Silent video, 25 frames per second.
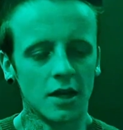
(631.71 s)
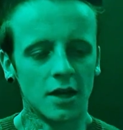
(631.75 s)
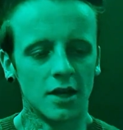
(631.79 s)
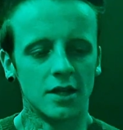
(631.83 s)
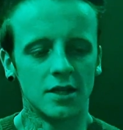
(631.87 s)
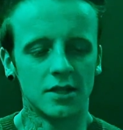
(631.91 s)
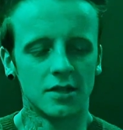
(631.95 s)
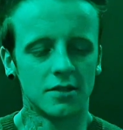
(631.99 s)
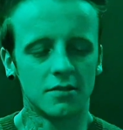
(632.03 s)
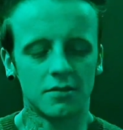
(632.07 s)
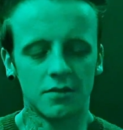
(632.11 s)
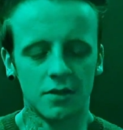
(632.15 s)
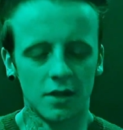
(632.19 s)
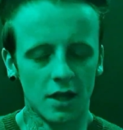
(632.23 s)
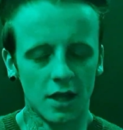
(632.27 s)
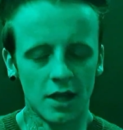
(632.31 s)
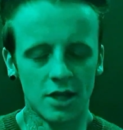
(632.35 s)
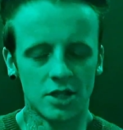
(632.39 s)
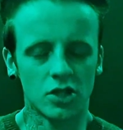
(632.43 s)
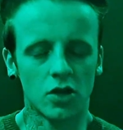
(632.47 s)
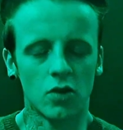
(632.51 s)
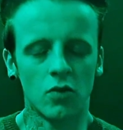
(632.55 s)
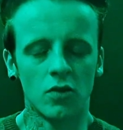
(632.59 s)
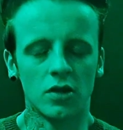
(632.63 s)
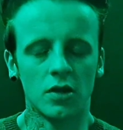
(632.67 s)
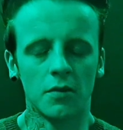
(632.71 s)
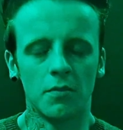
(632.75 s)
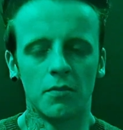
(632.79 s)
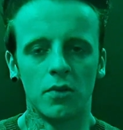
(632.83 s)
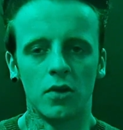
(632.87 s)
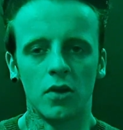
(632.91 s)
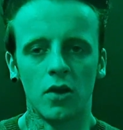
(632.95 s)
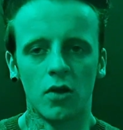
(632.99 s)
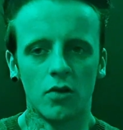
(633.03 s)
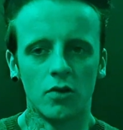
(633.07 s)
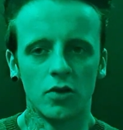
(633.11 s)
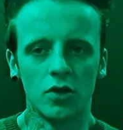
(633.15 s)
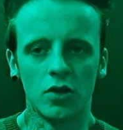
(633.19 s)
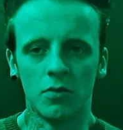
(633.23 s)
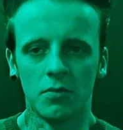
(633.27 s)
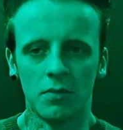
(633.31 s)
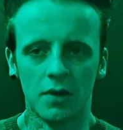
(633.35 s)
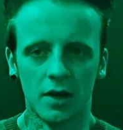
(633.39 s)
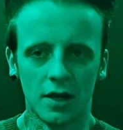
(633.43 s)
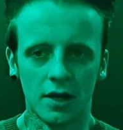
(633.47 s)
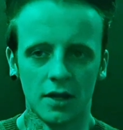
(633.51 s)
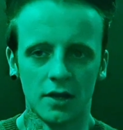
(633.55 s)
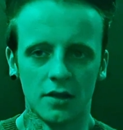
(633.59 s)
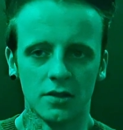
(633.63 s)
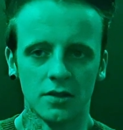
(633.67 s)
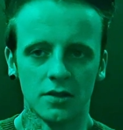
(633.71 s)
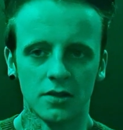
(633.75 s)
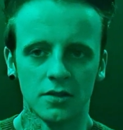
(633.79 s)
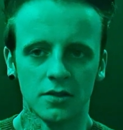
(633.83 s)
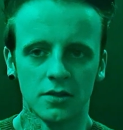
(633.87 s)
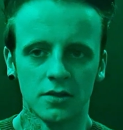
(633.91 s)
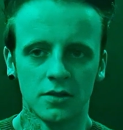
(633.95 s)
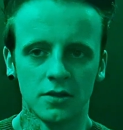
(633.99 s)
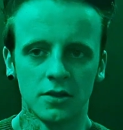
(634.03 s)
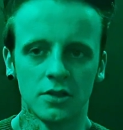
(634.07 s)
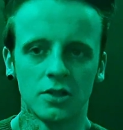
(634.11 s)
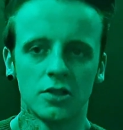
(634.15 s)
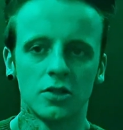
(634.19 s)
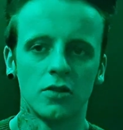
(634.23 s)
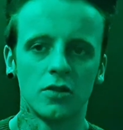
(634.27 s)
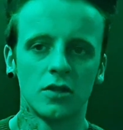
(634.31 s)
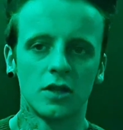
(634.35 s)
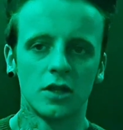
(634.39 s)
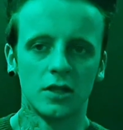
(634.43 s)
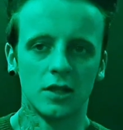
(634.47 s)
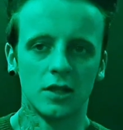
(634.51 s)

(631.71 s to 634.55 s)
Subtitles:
it's going to blow your mind. So